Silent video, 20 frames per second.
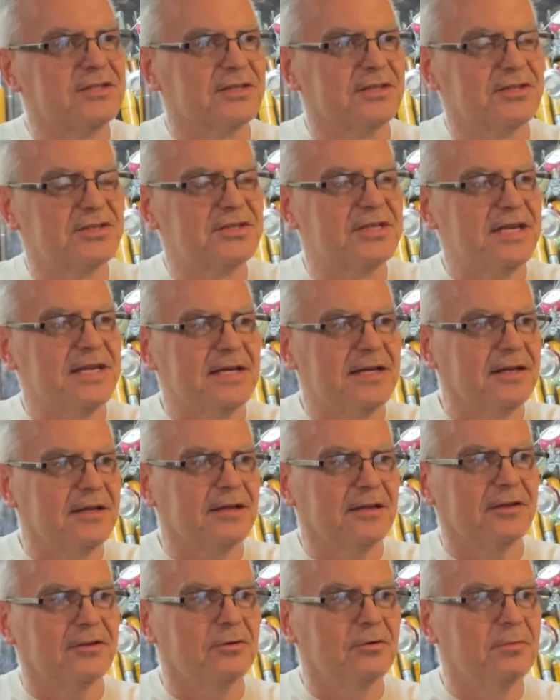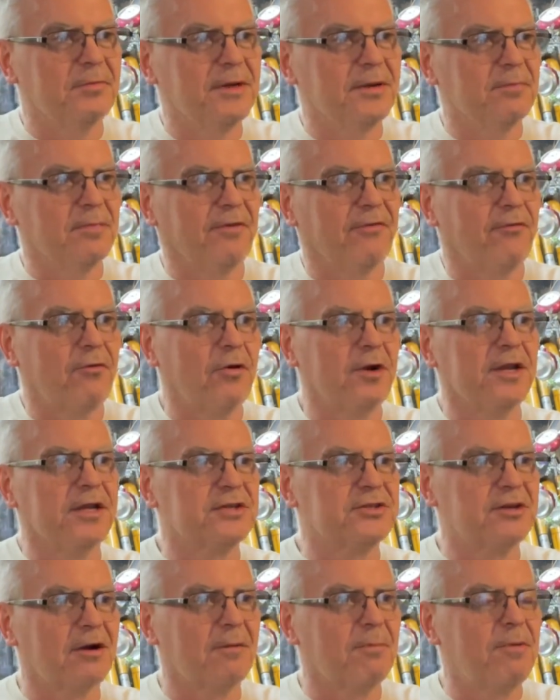to seat a little bit before you
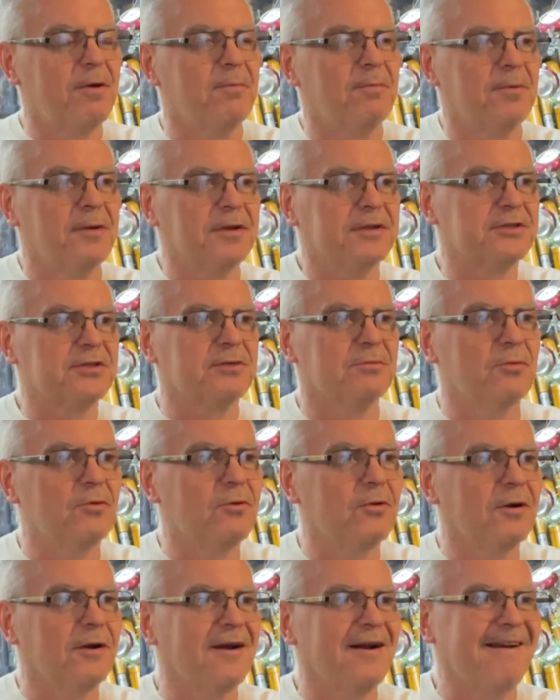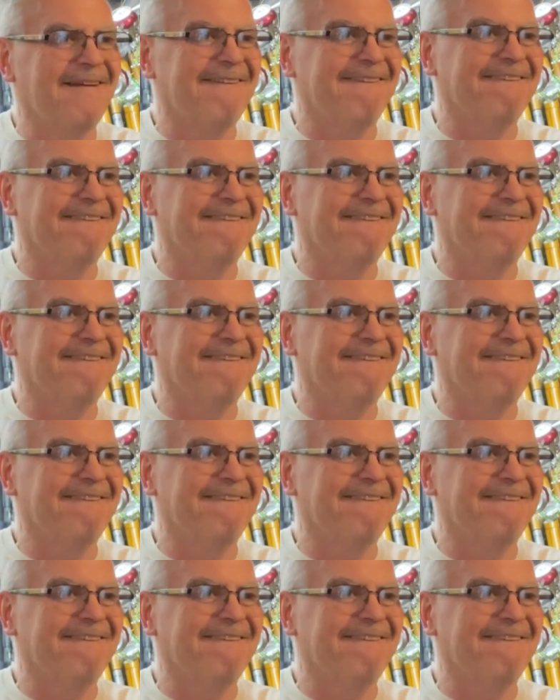start pumping it some more.